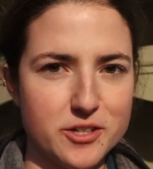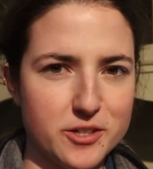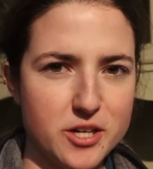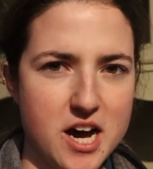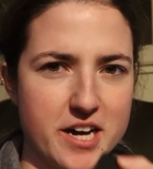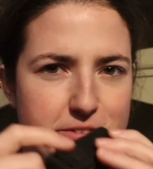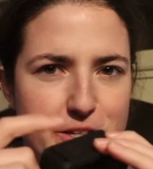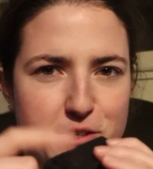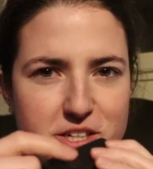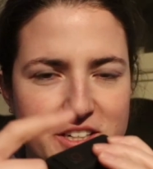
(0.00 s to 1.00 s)
turn off and
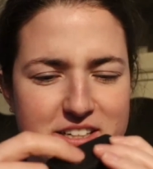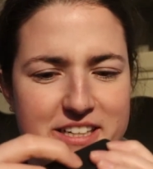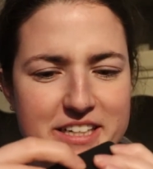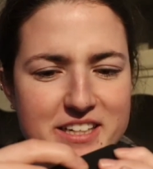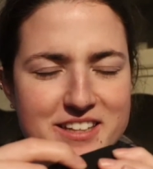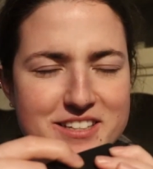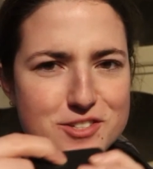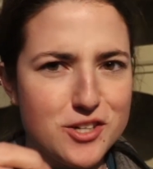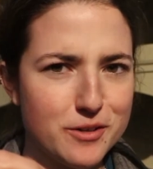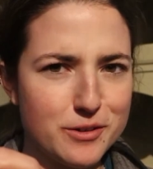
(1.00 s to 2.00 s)
you couldn't click
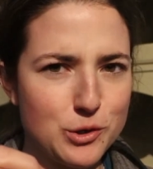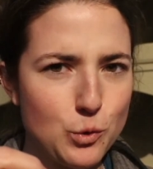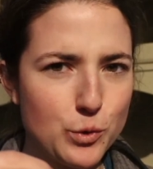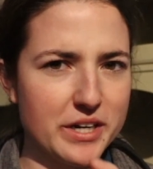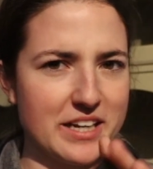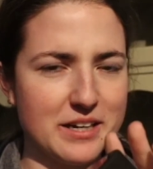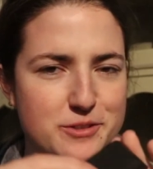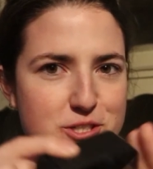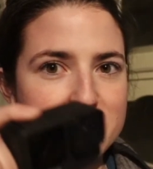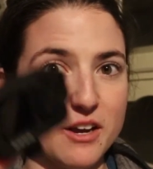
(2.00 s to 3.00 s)
start recording and it
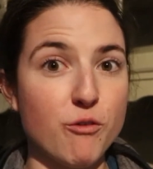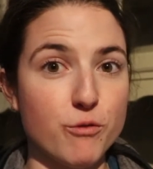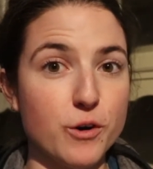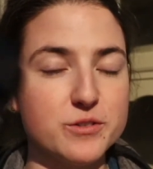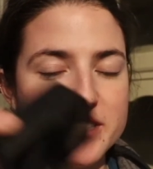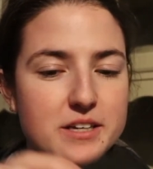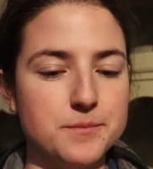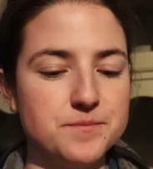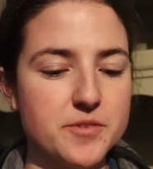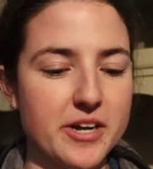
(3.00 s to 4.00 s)
was just like
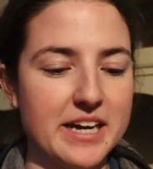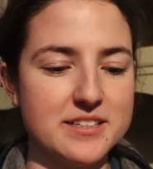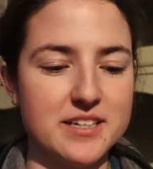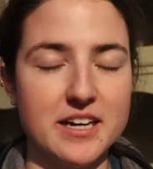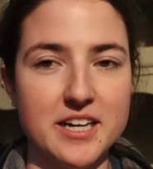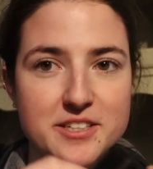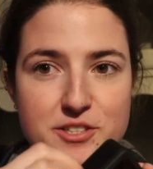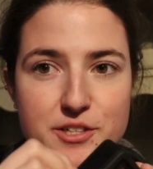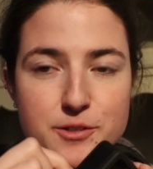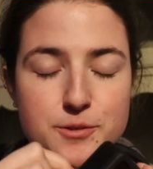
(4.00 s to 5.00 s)
frozen. So I had to
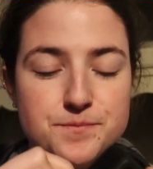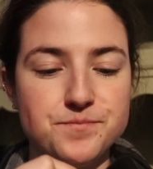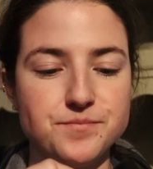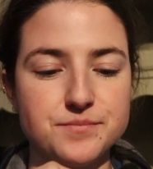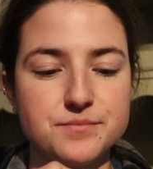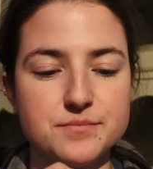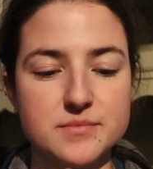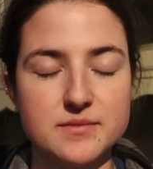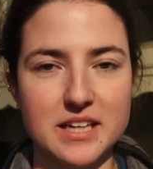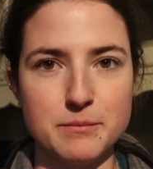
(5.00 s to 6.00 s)
undo
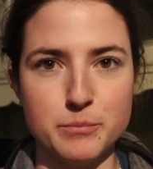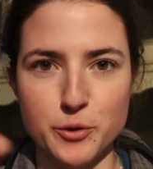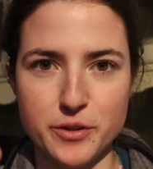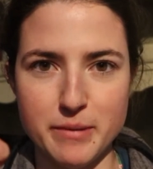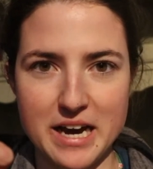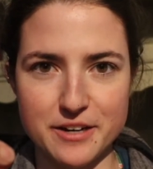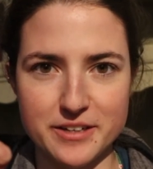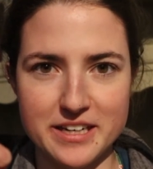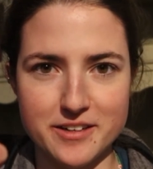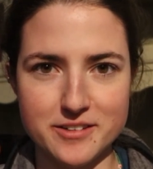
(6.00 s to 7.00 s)
and pull the
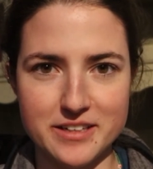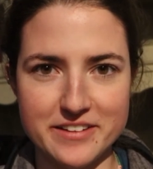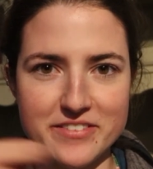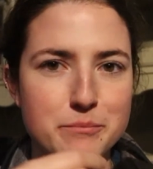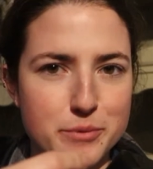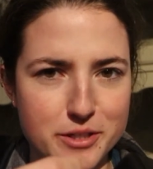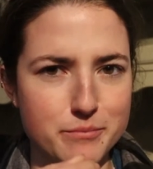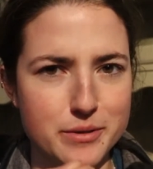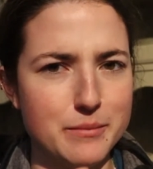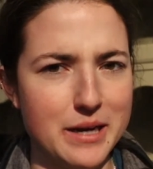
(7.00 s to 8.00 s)
battery out and then
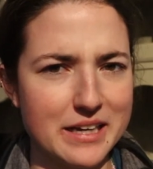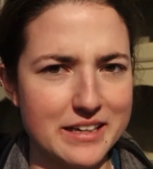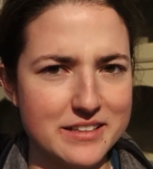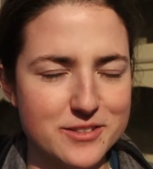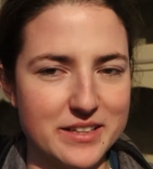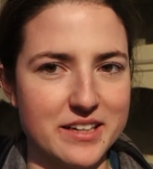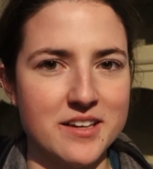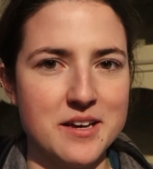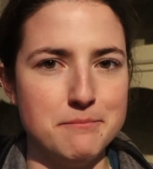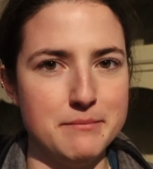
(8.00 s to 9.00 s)
put it back in, so like
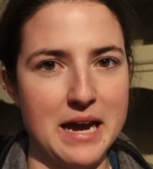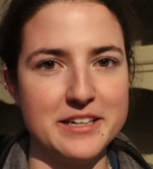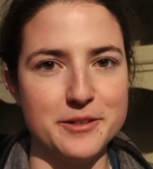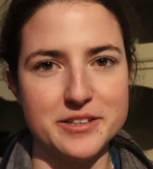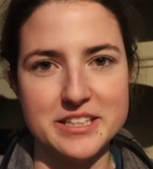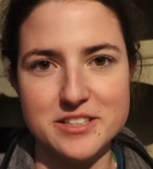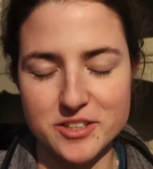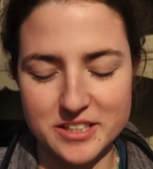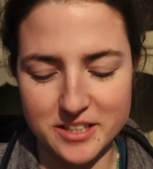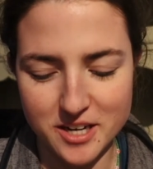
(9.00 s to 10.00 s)
manually
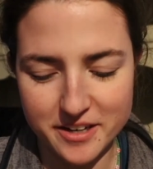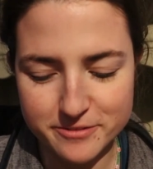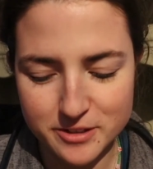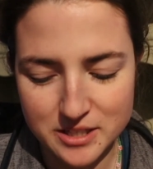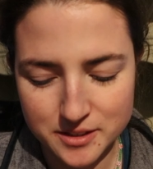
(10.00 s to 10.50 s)
turn it off.